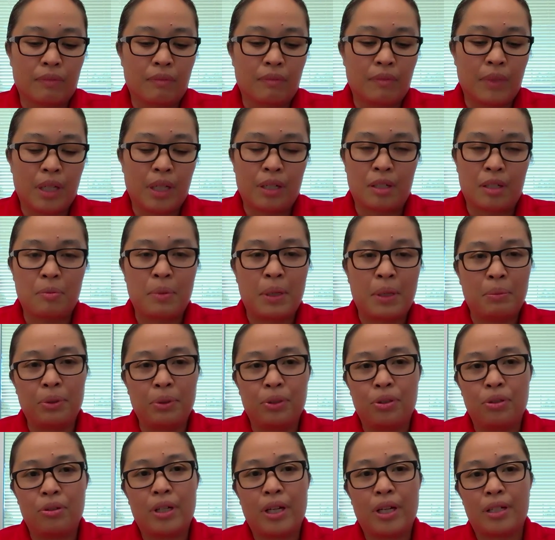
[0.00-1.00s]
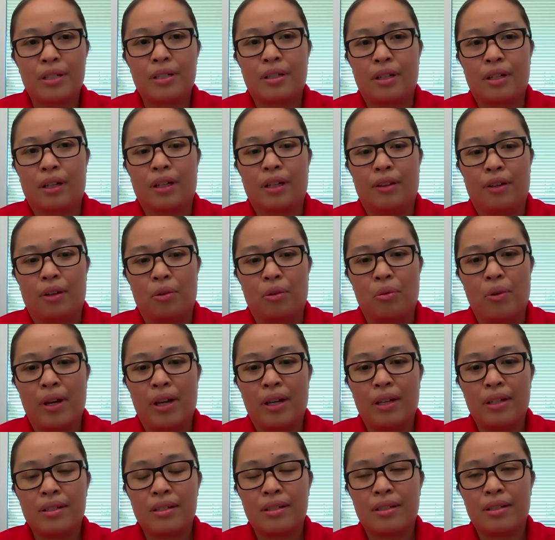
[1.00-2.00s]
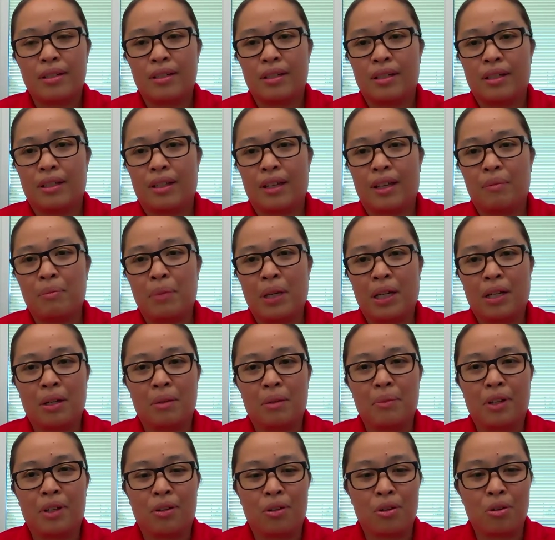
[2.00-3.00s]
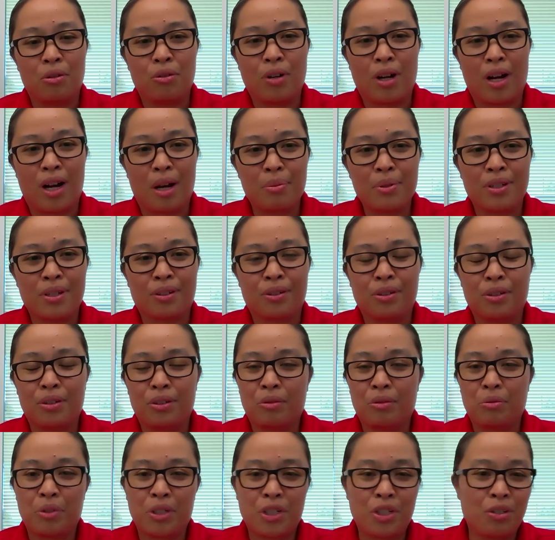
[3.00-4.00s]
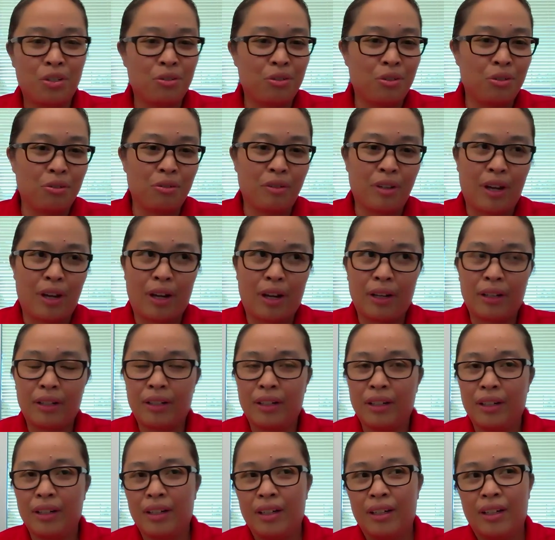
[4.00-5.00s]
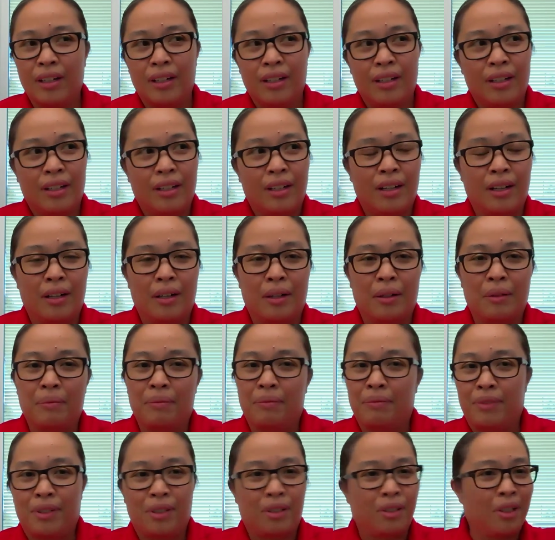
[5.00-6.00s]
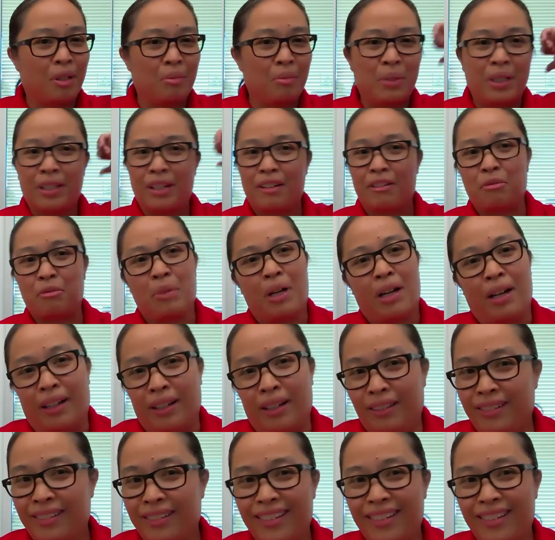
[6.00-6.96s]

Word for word: because people do get stuck in their ways they become their own obstacle and once you do that um, you're going to be left behind